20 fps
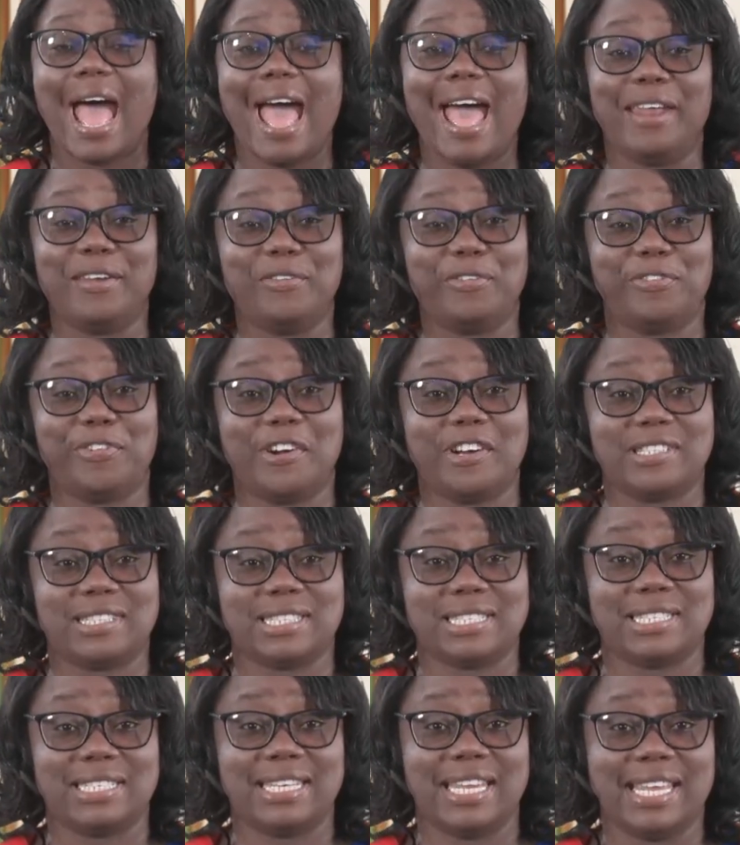and for
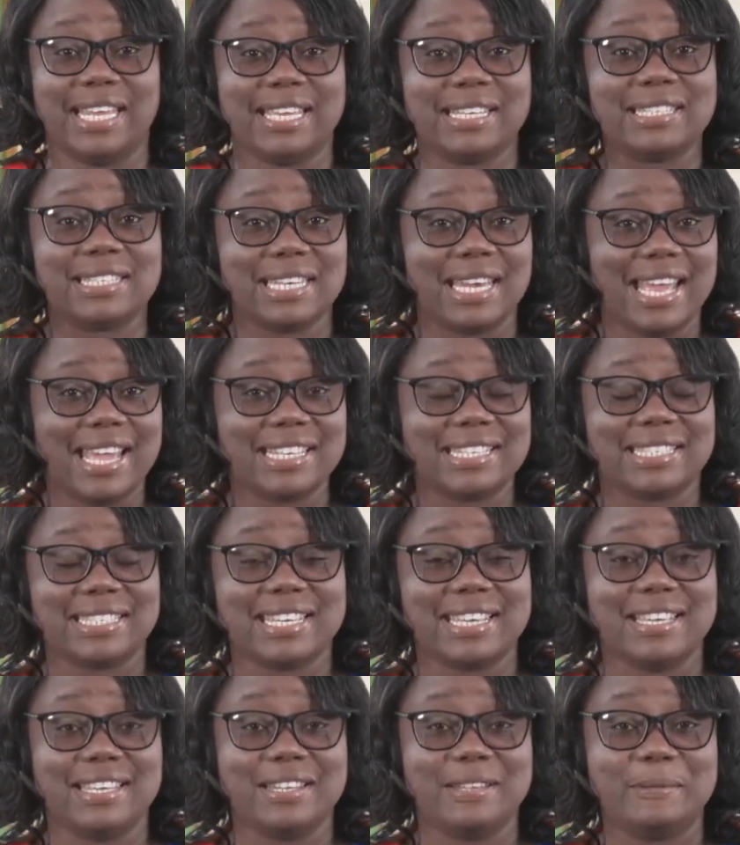today's
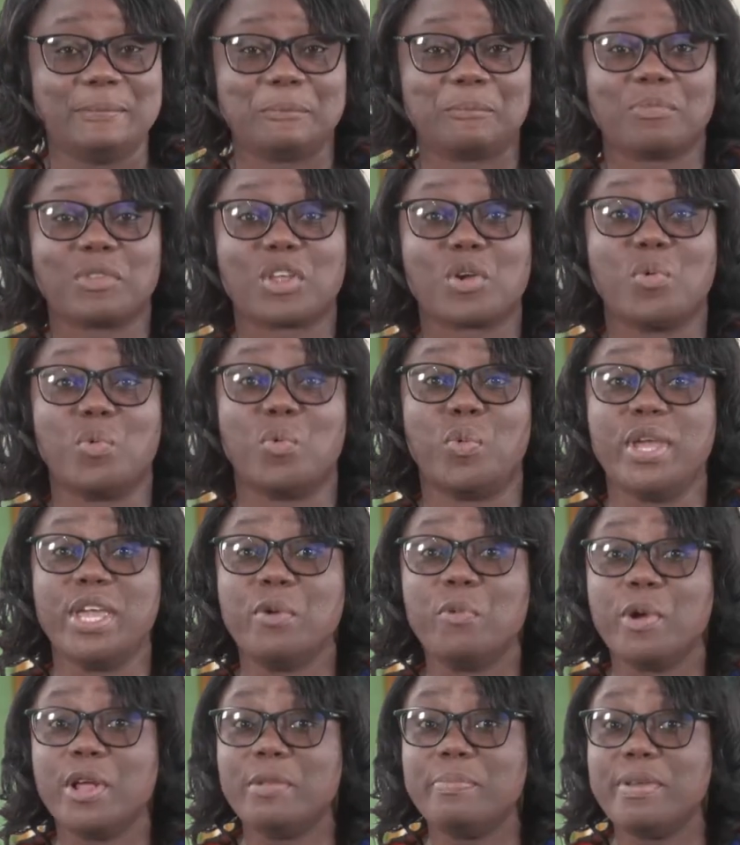lesson,
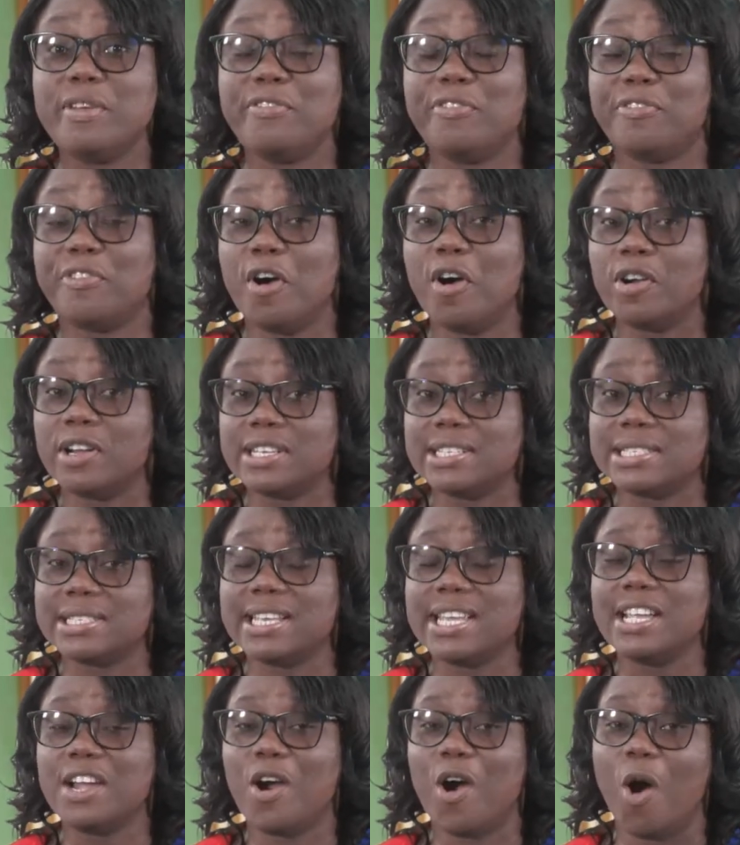we will be
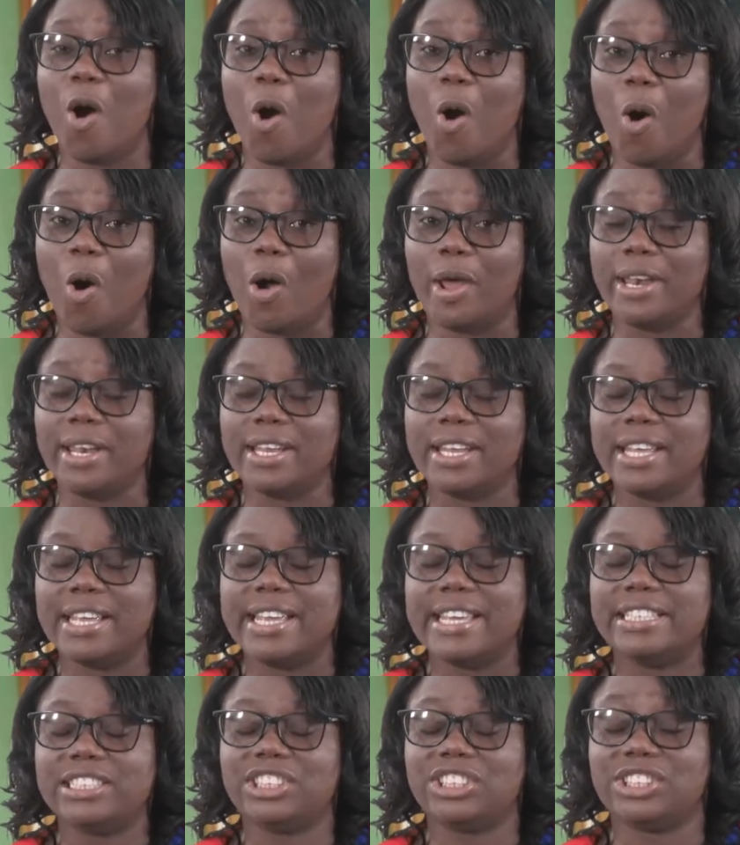focusing on
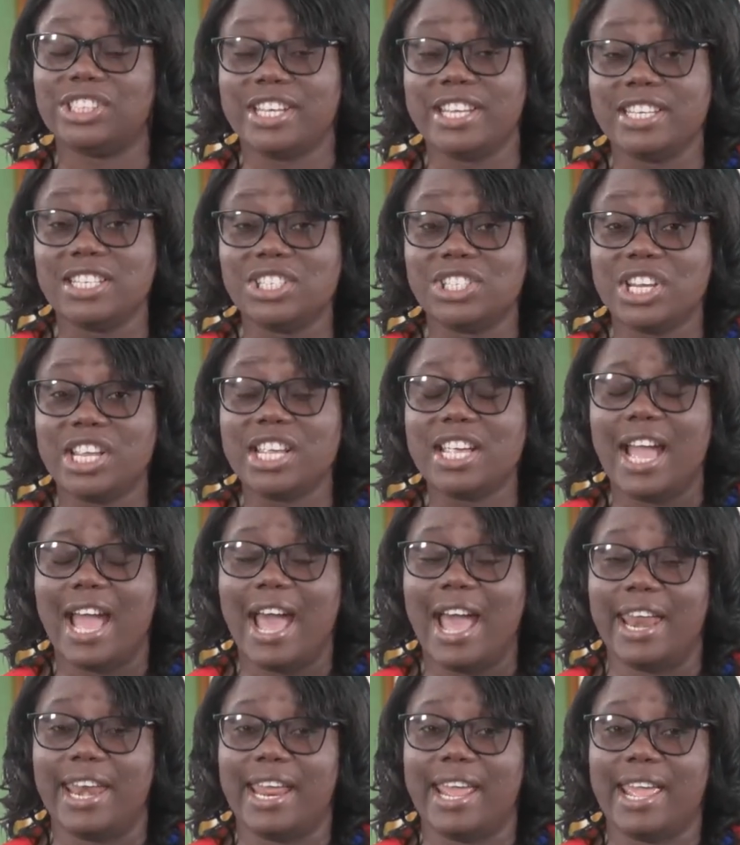changing
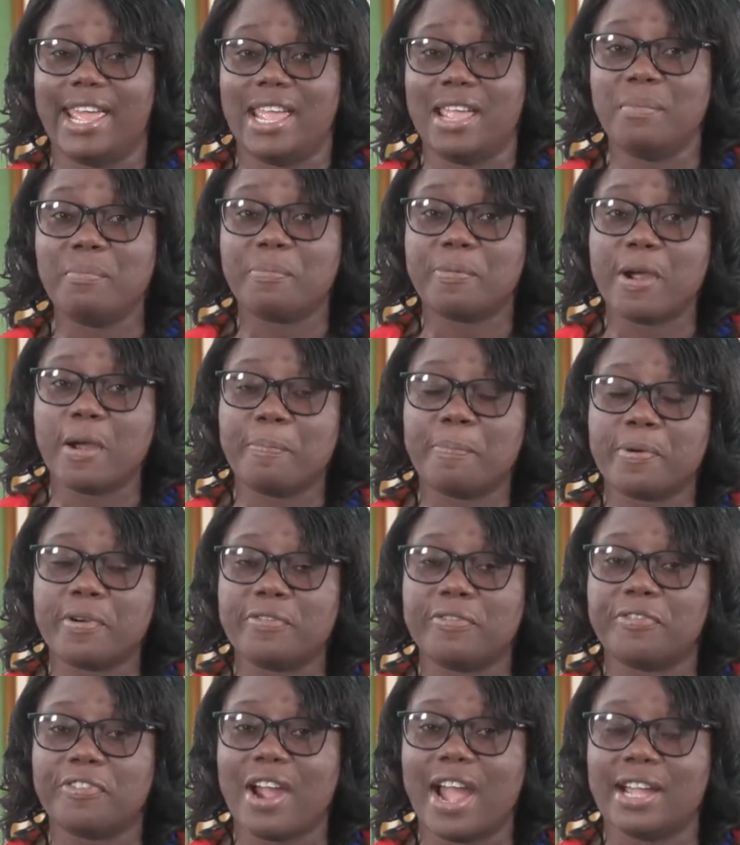an
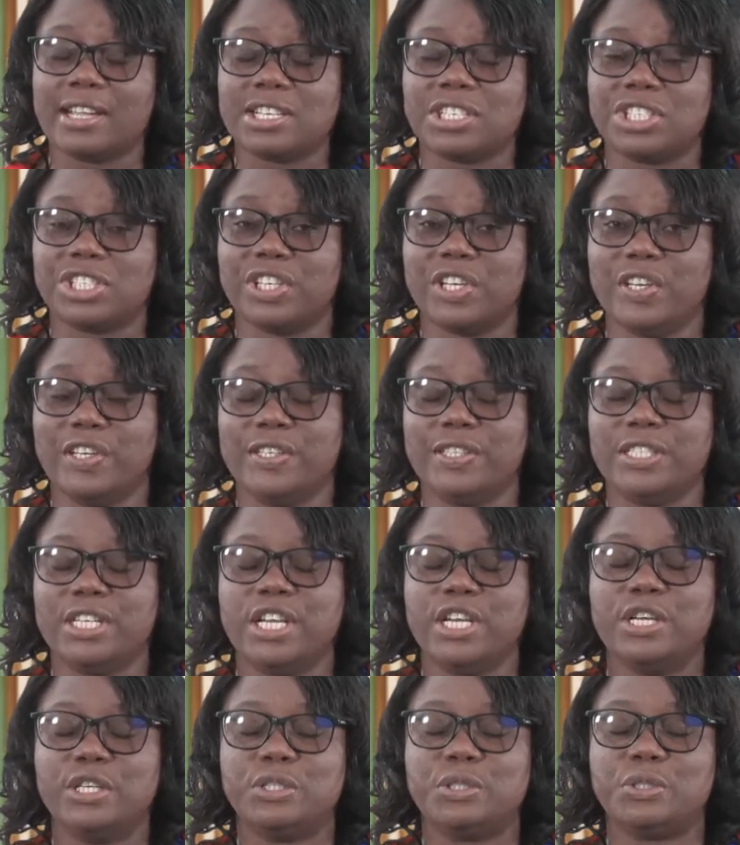improper fraction
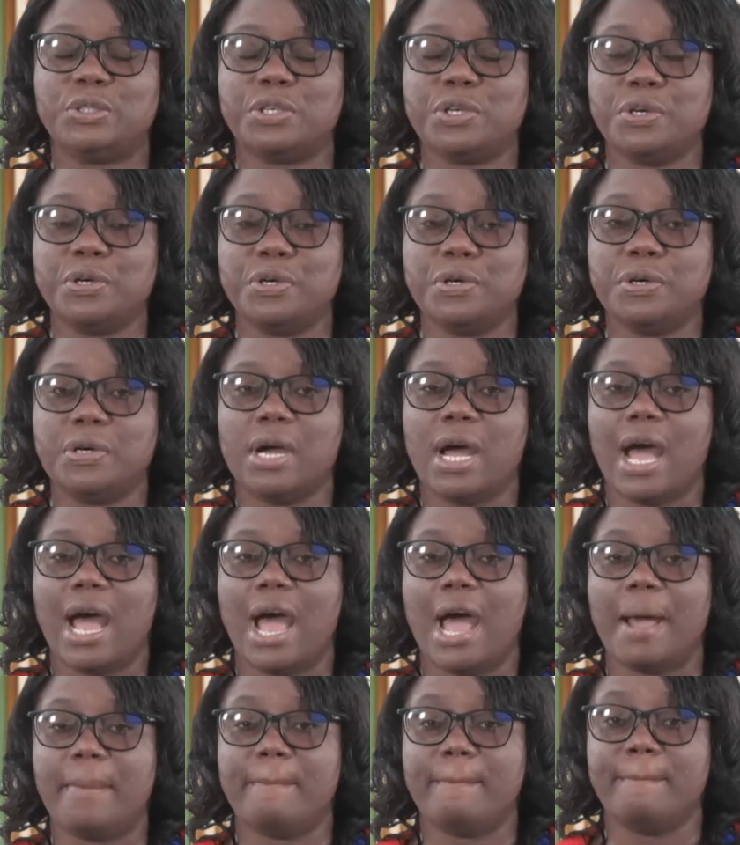to
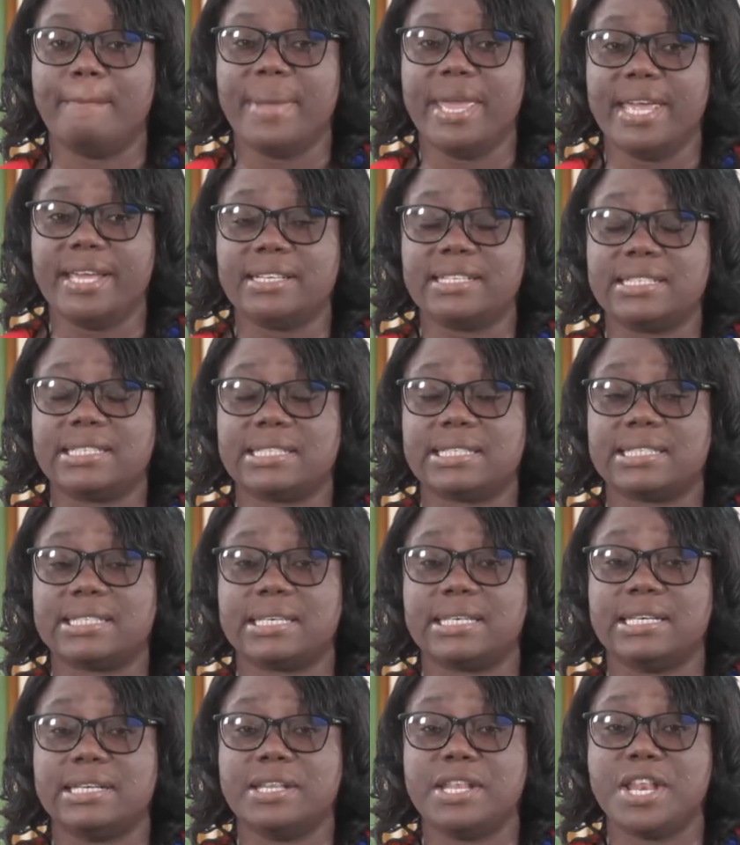a
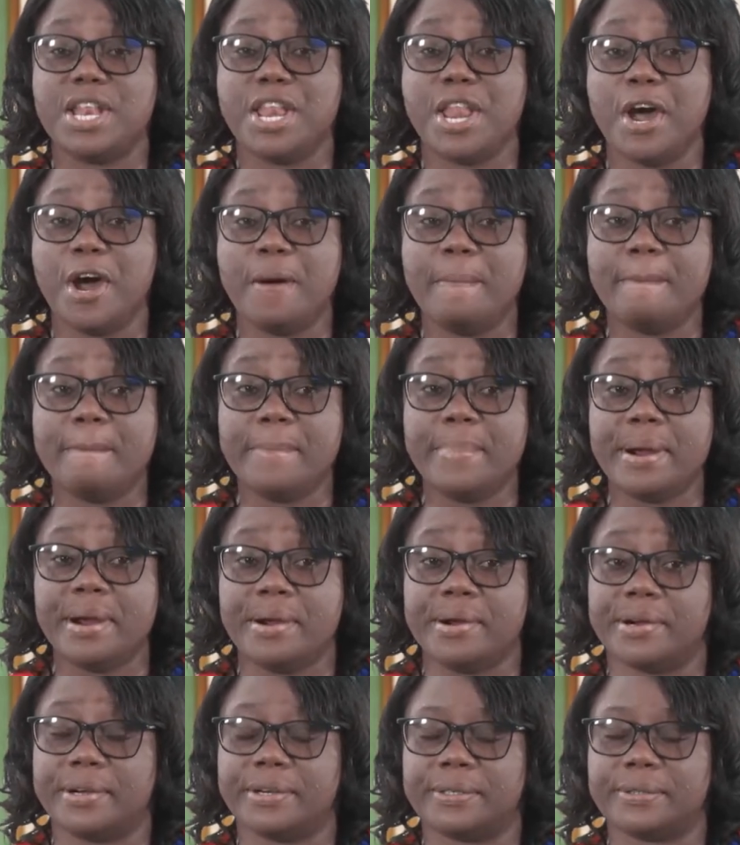mixed
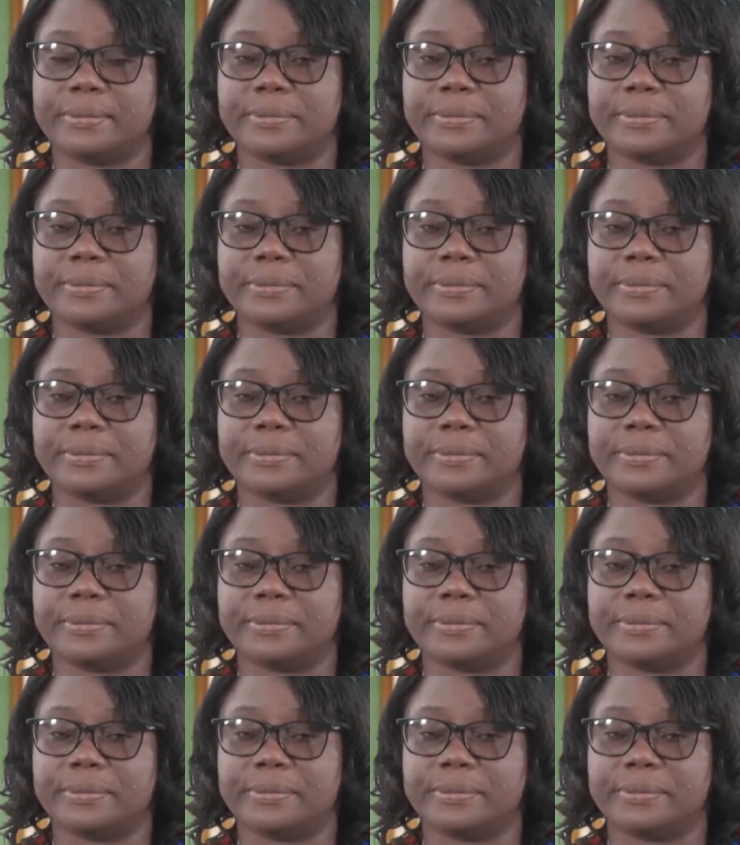number.